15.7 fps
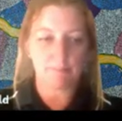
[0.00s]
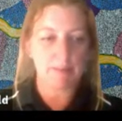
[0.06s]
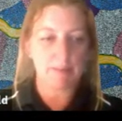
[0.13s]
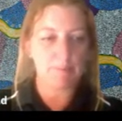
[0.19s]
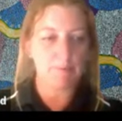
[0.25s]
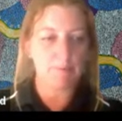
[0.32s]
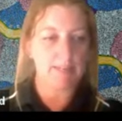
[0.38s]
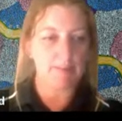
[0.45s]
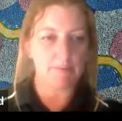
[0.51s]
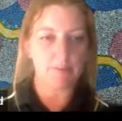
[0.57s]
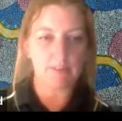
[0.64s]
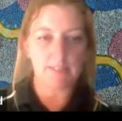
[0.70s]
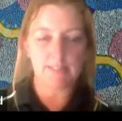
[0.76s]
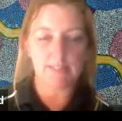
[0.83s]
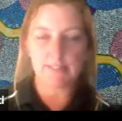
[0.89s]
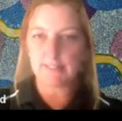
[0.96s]
people kept
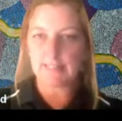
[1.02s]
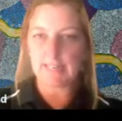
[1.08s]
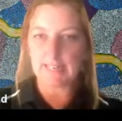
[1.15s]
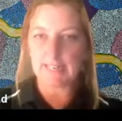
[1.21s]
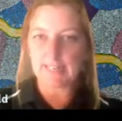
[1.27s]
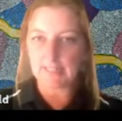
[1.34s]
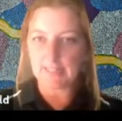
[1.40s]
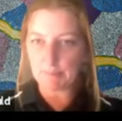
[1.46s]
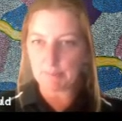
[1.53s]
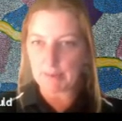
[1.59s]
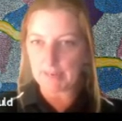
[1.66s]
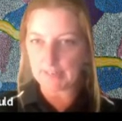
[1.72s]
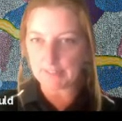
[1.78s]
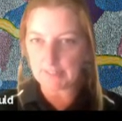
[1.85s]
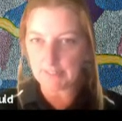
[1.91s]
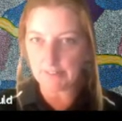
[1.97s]
trying to sneak in the
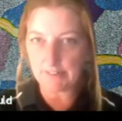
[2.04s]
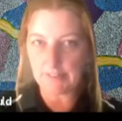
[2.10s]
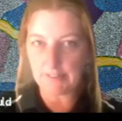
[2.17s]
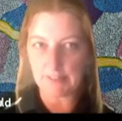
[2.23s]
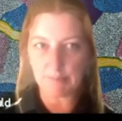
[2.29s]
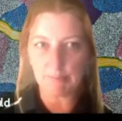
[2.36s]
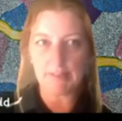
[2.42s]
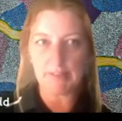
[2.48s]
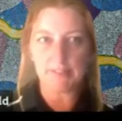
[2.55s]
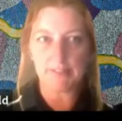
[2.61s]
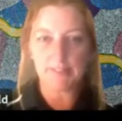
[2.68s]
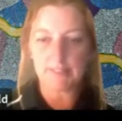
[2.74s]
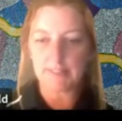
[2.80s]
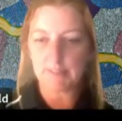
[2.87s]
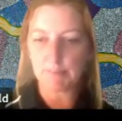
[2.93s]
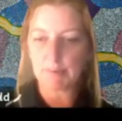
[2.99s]
park to look at the
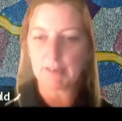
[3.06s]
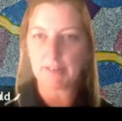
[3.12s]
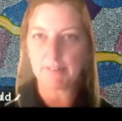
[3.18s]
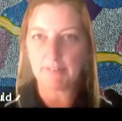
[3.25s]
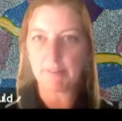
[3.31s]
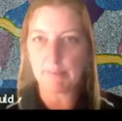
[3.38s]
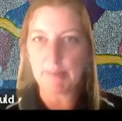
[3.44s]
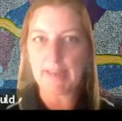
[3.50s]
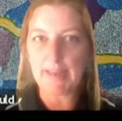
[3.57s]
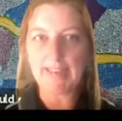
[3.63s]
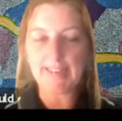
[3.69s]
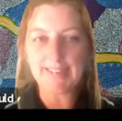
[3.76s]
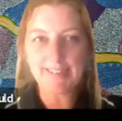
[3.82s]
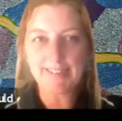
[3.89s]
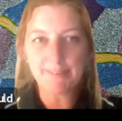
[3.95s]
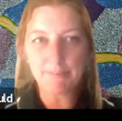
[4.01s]
birds in spite of the
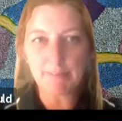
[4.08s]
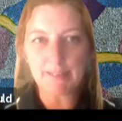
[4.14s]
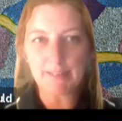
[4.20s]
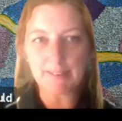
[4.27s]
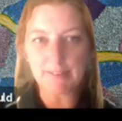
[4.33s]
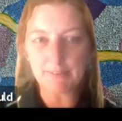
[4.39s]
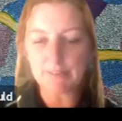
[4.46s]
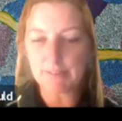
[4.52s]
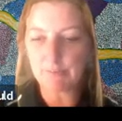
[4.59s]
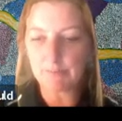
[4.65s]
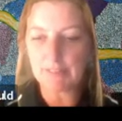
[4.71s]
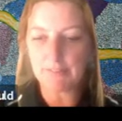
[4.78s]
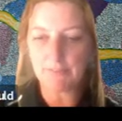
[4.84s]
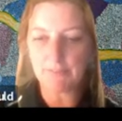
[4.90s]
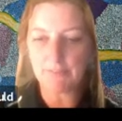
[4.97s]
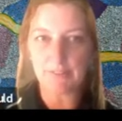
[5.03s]
bear. But it was a
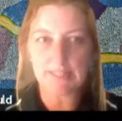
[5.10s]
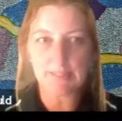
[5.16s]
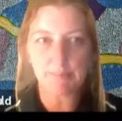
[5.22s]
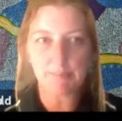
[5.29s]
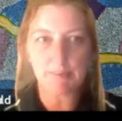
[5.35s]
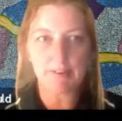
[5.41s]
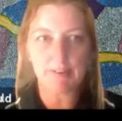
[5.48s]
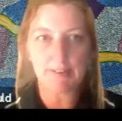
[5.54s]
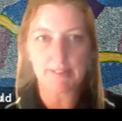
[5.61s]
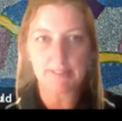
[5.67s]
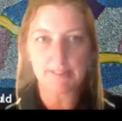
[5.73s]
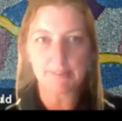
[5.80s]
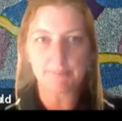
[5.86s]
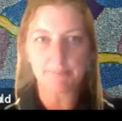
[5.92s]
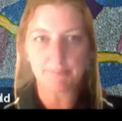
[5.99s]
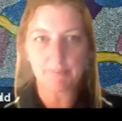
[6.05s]
wonderful
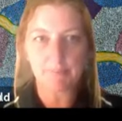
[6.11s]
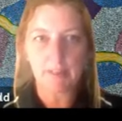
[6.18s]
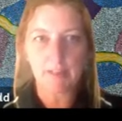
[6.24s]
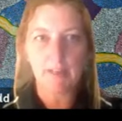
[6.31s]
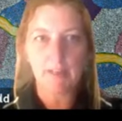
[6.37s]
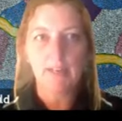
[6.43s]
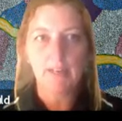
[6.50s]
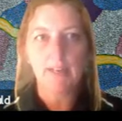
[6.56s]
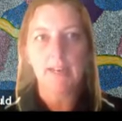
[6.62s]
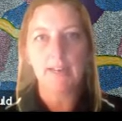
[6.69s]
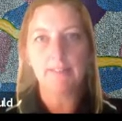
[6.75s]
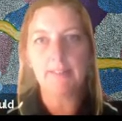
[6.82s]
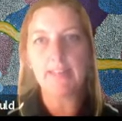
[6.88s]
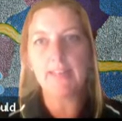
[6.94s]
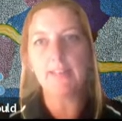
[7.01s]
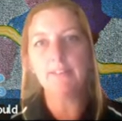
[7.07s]
experience.
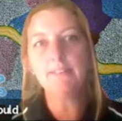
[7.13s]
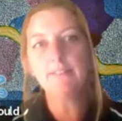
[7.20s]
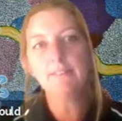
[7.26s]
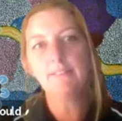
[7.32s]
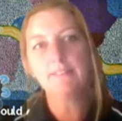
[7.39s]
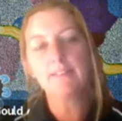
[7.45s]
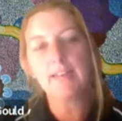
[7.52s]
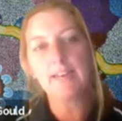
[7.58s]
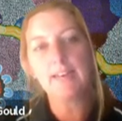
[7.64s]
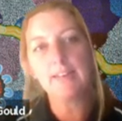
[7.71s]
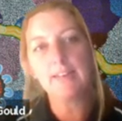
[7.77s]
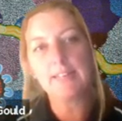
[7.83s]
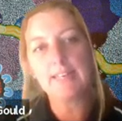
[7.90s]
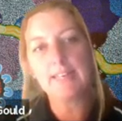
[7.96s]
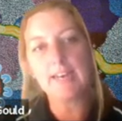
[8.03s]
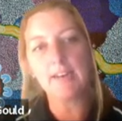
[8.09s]
And then uh,
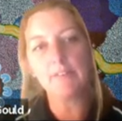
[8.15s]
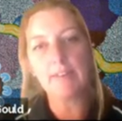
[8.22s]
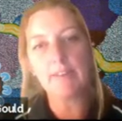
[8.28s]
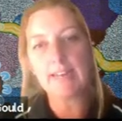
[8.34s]
the young